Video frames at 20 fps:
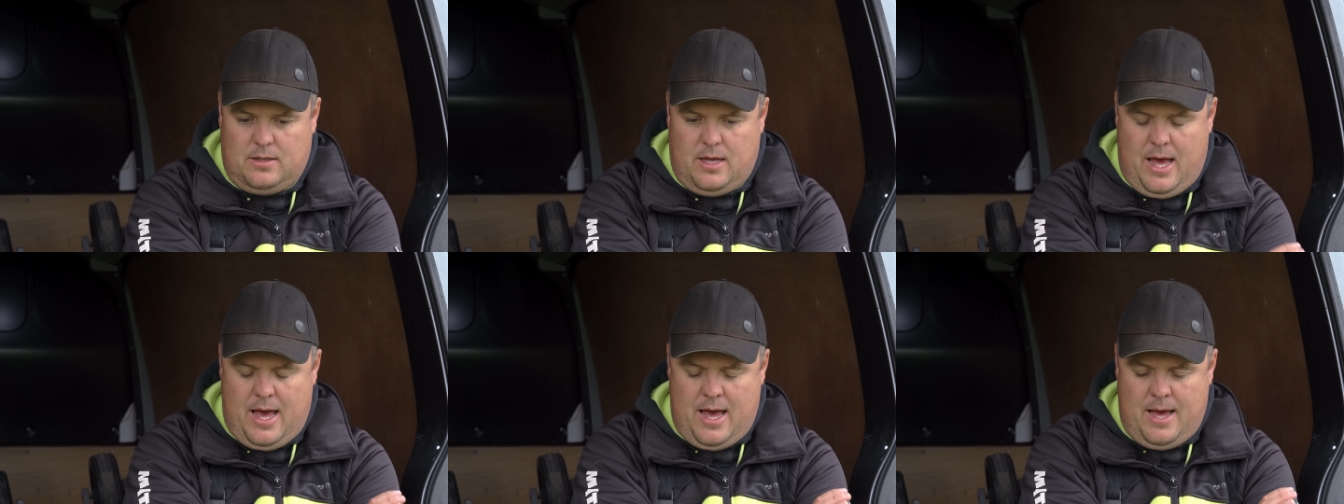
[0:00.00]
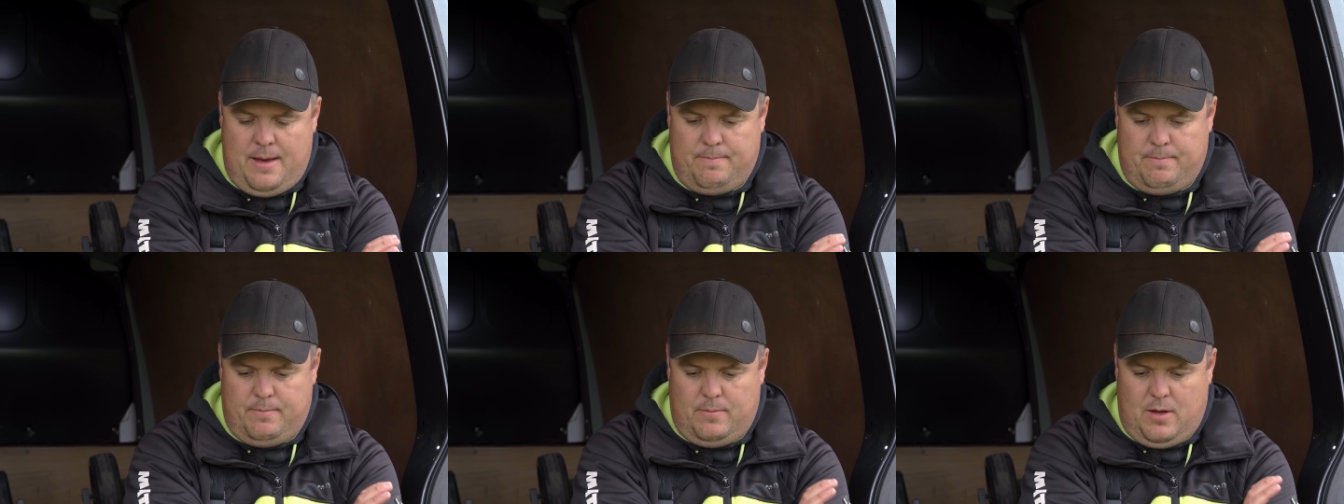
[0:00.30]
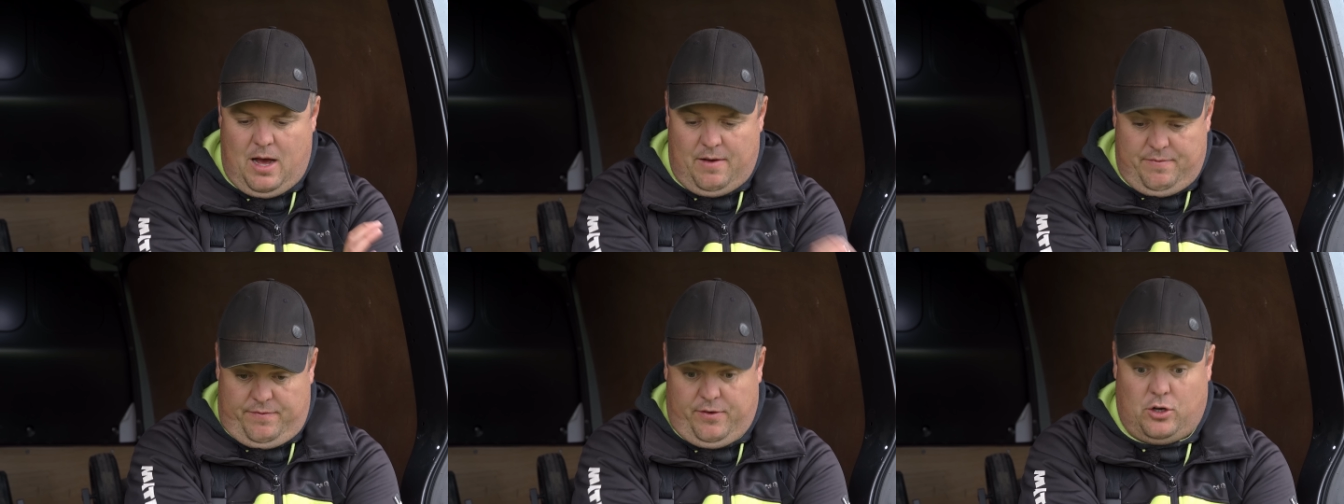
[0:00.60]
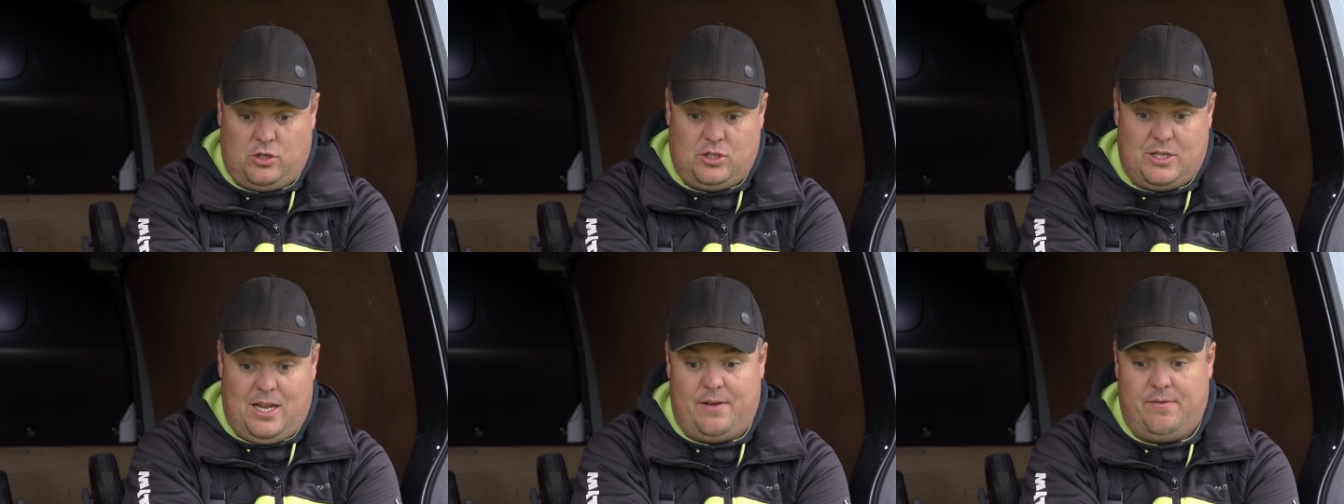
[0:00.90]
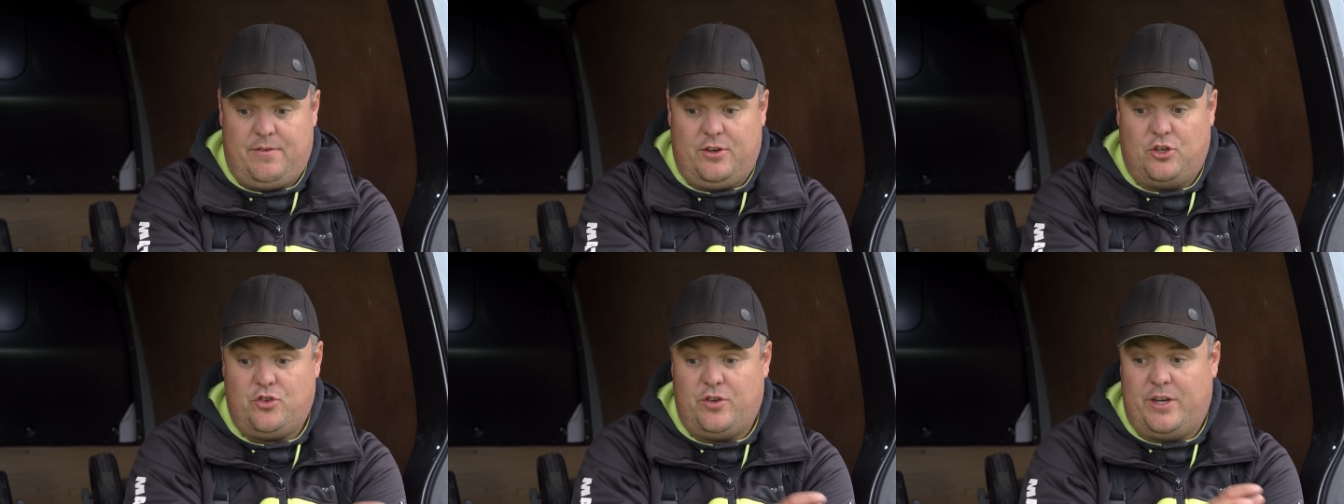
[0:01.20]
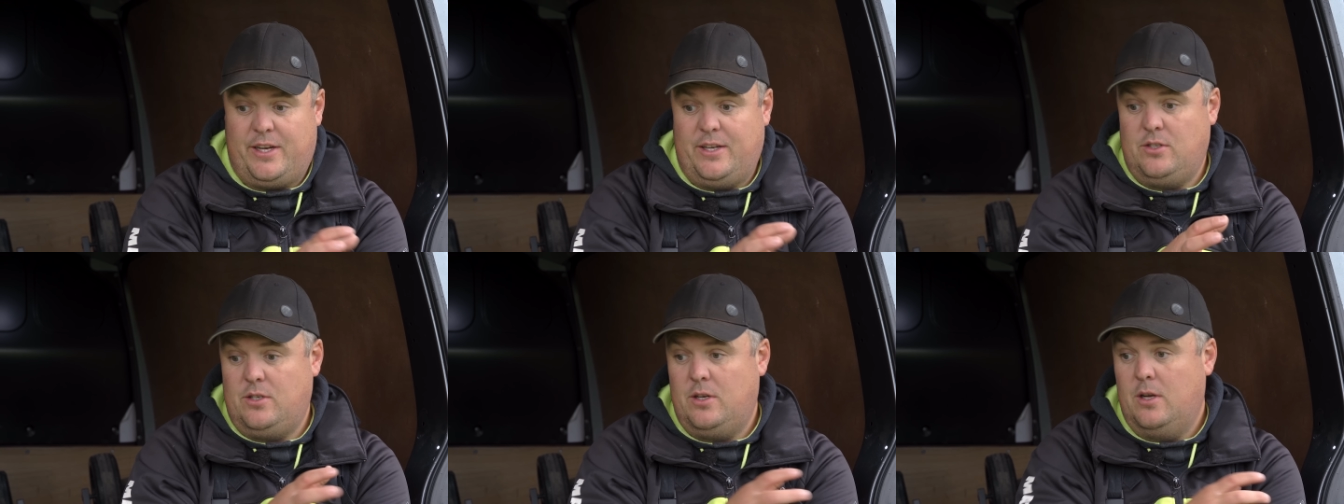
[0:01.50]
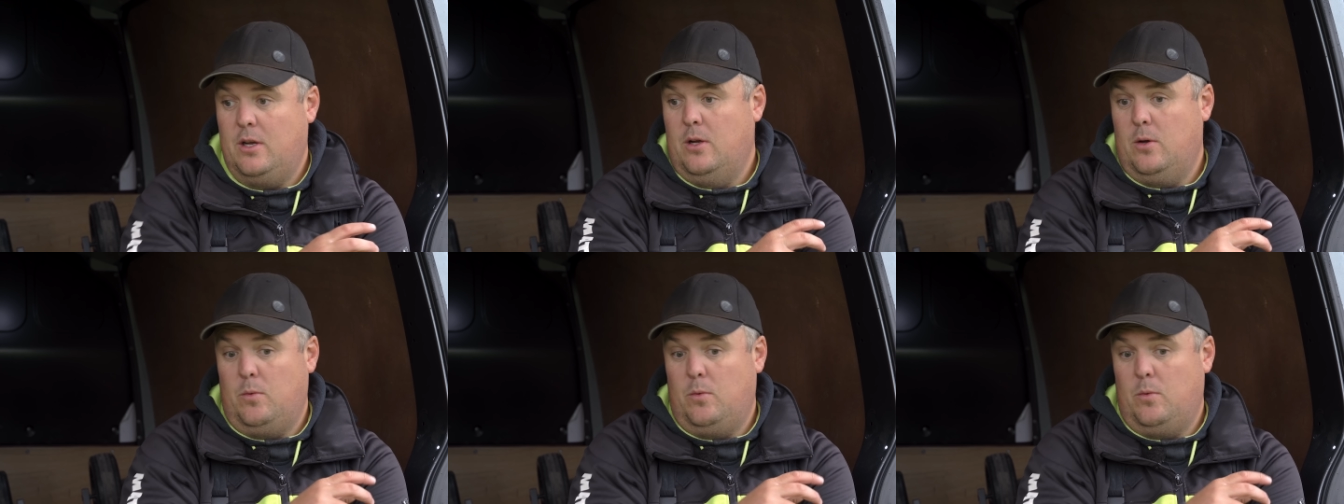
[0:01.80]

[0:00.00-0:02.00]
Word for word: um, at Forest Lane Fisheries,